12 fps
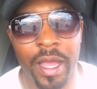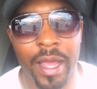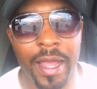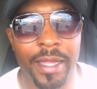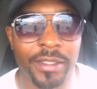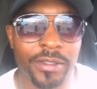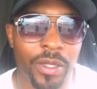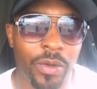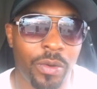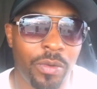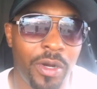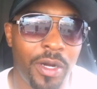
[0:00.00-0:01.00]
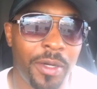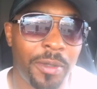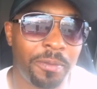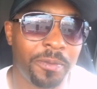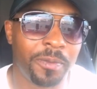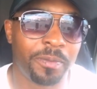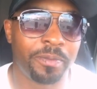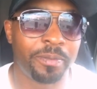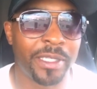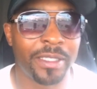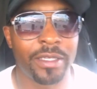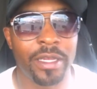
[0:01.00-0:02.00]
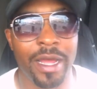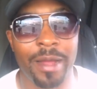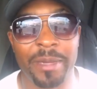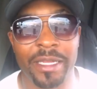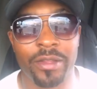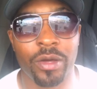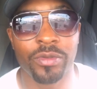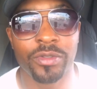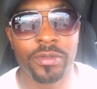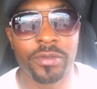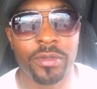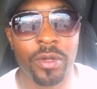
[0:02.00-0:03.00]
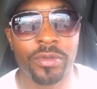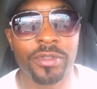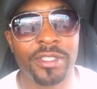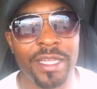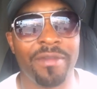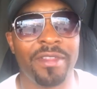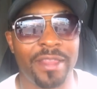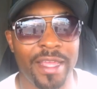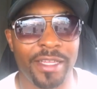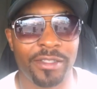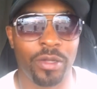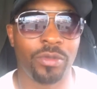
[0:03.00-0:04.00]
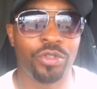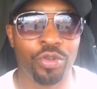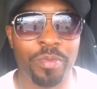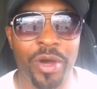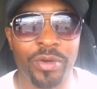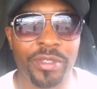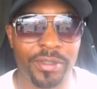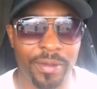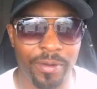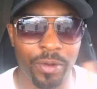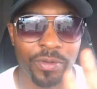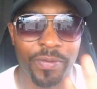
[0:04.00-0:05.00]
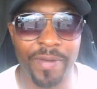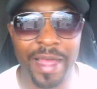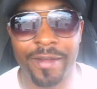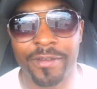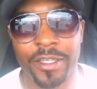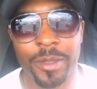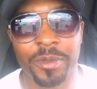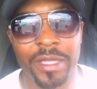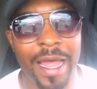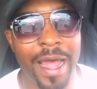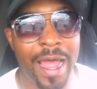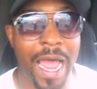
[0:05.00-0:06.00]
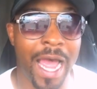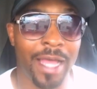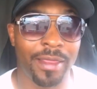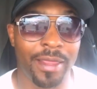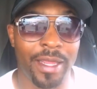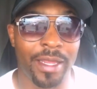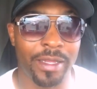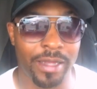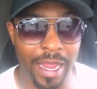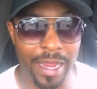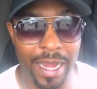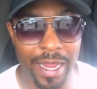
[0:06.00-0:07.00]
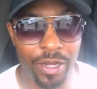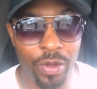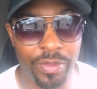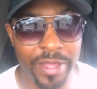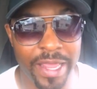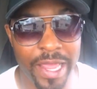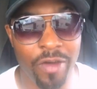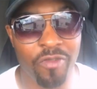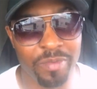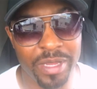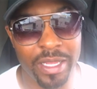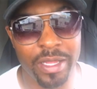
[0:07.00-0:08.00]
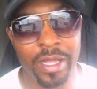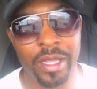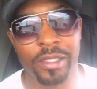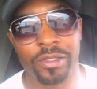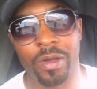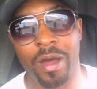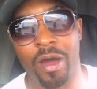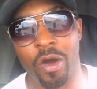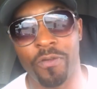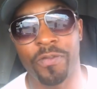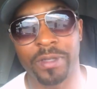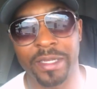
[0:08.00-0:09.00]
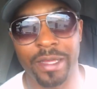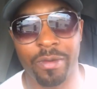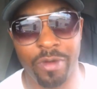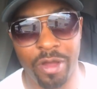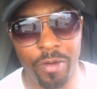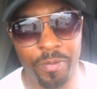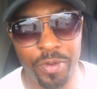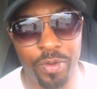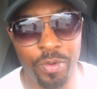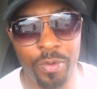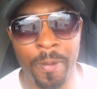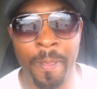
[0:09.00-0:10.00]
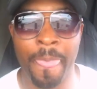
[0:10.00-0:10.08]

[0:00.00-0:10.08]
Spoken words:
And so but yeah, I mean, those 7 things, those 2 bonus and those 5 tips, I think, and I know they help me, so hopefully they will help you.